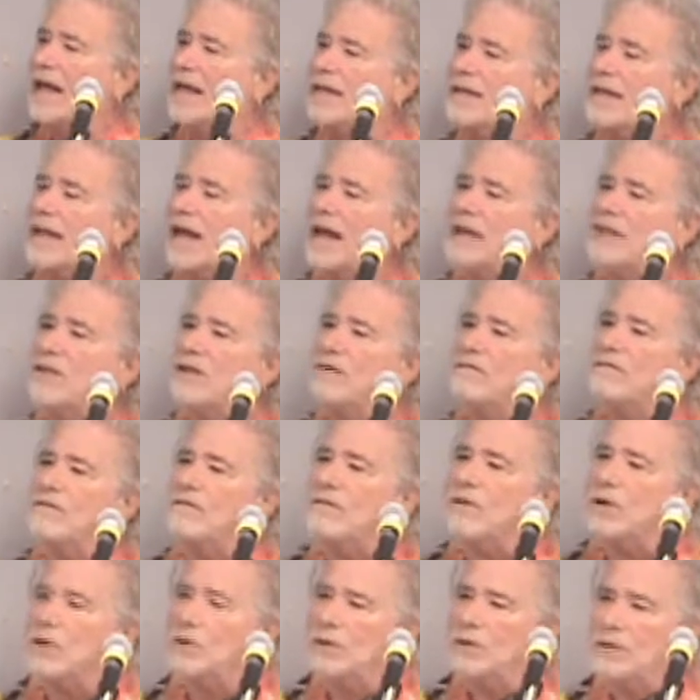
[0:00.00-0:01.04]
and the
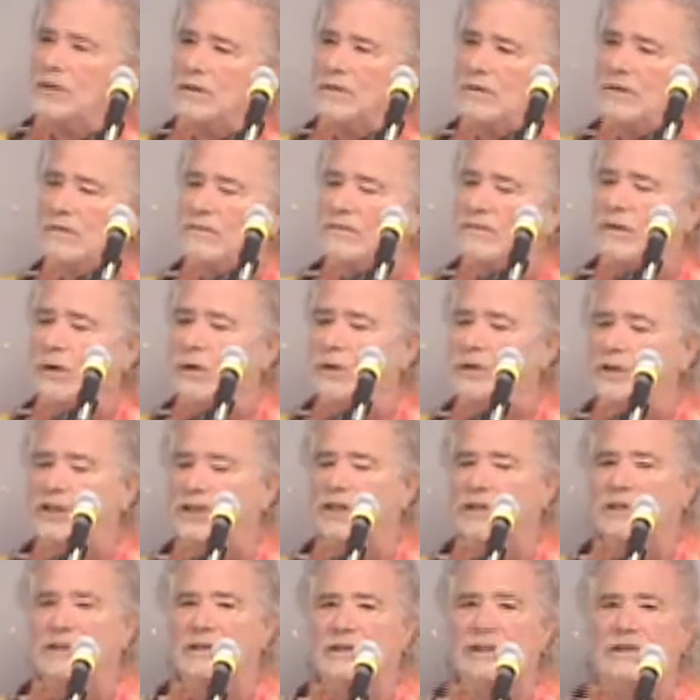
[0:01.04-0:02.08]

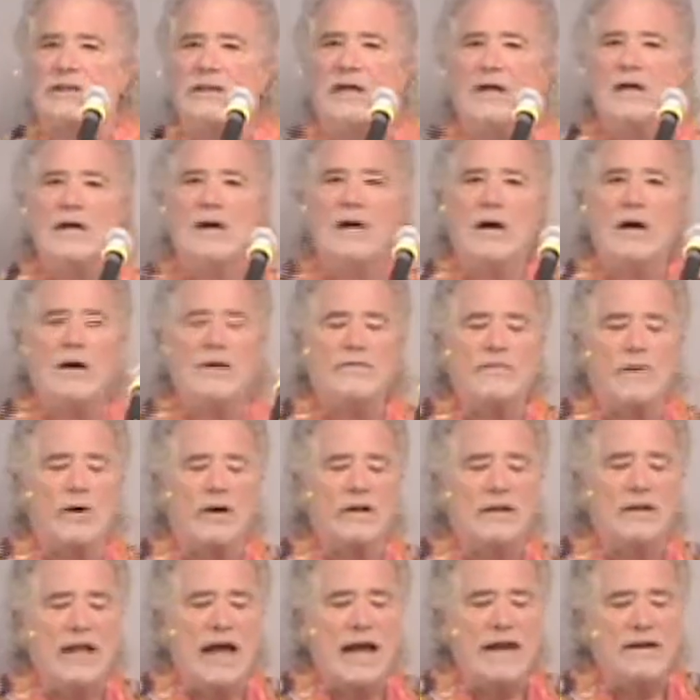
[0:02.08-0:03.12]
versions of
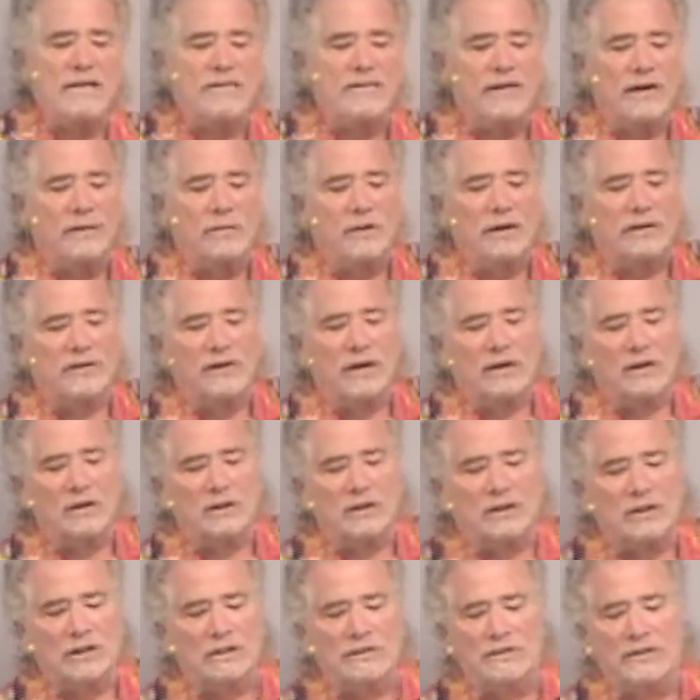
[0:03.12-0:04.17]
our life, and we tell
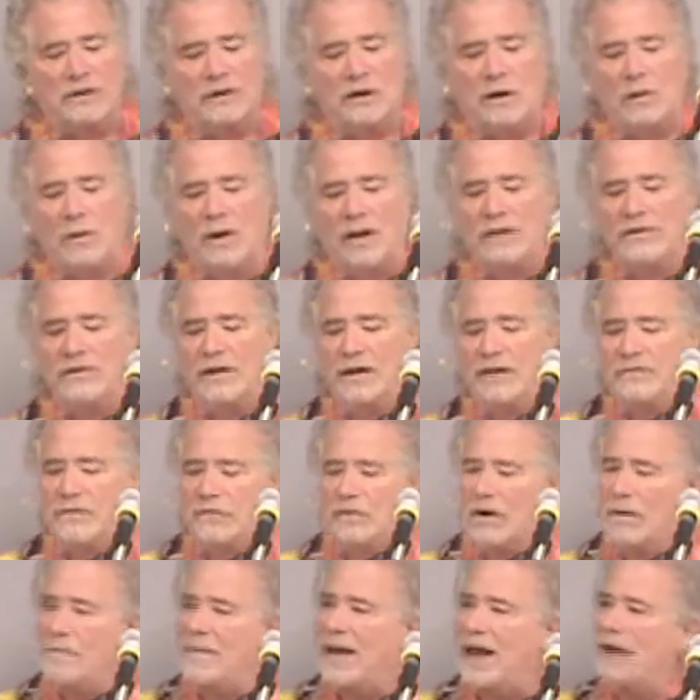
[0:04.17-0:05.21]
ourselves, you know, I'll
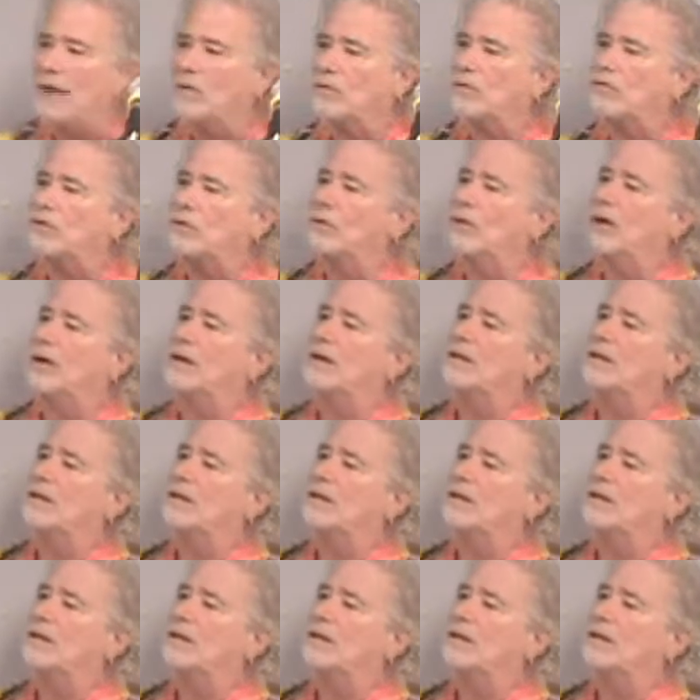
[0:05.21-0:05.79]
never amount to